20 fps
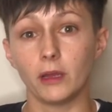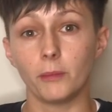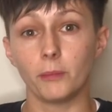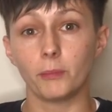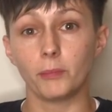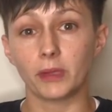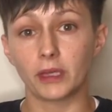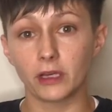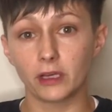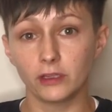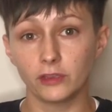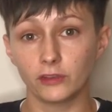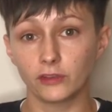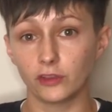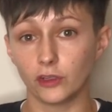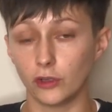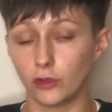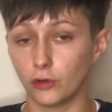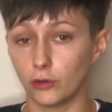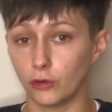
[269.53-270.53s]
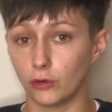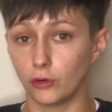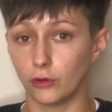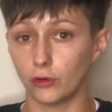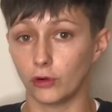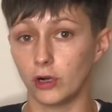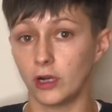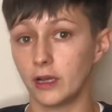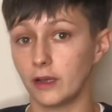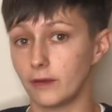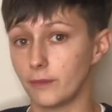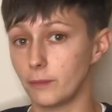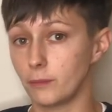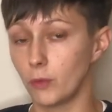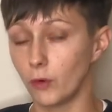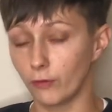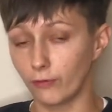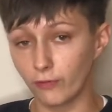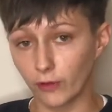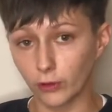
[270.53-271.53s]
Because you're
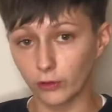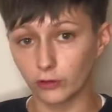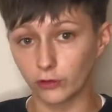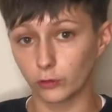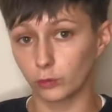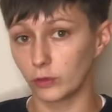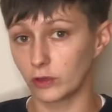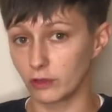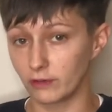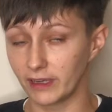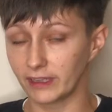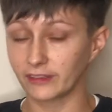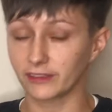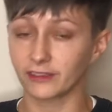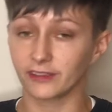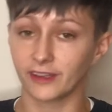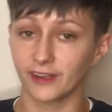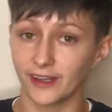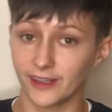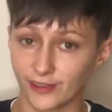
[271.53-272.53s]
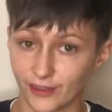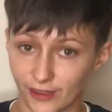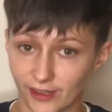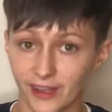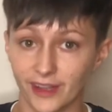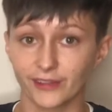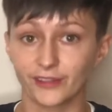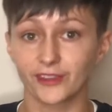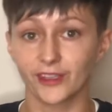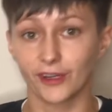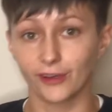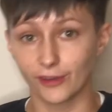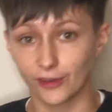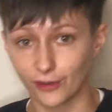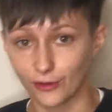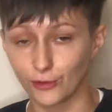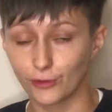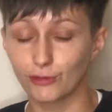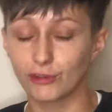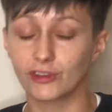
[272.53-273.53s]
more focused with your exercise, your lifestyle, your
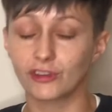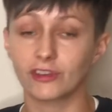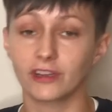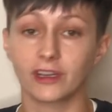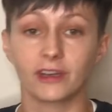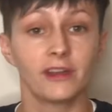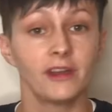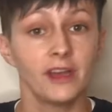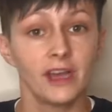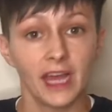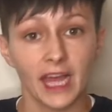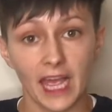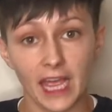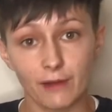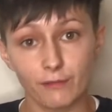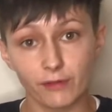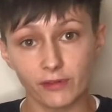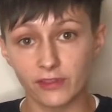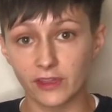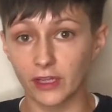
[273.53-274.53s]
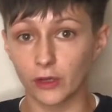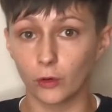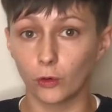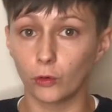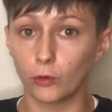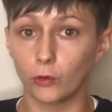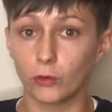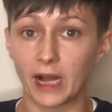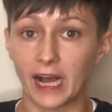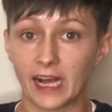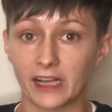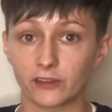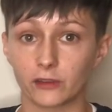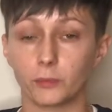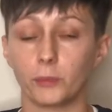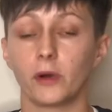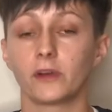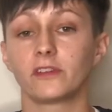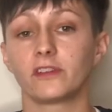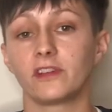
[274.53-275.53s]
nutrition, everything all has a
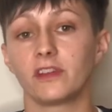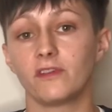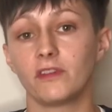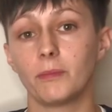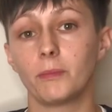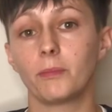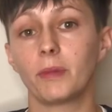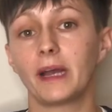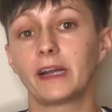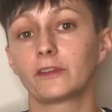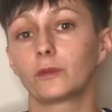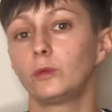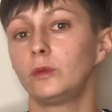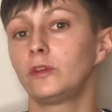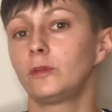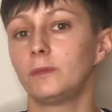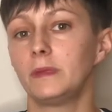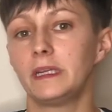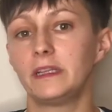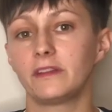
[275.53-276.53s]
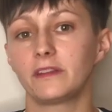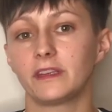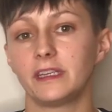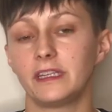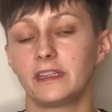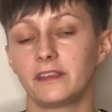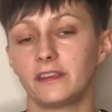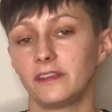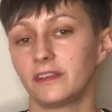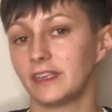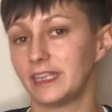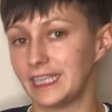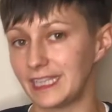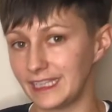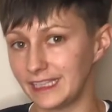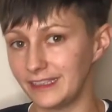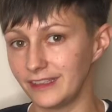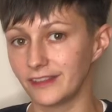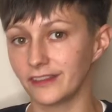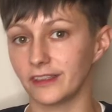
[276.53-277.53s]
positive impact, which means it is
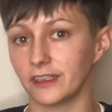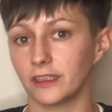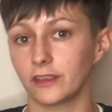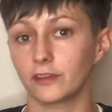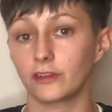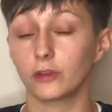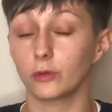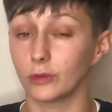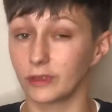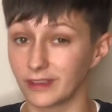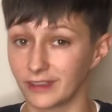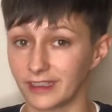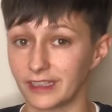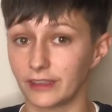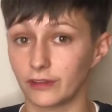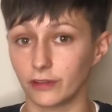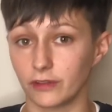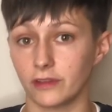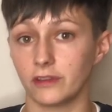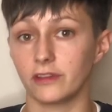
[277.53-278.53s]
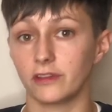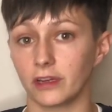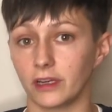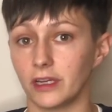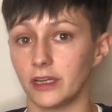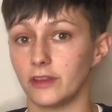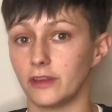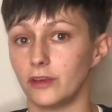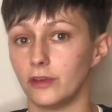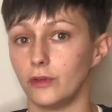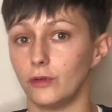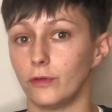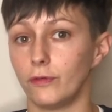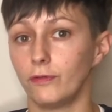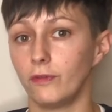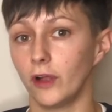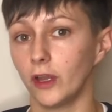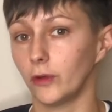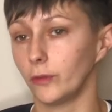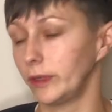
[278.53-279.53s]
easier to adhere to the diet that you're
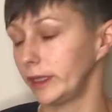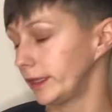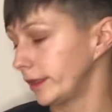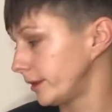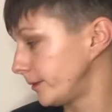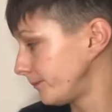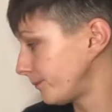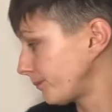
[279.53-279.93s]
following.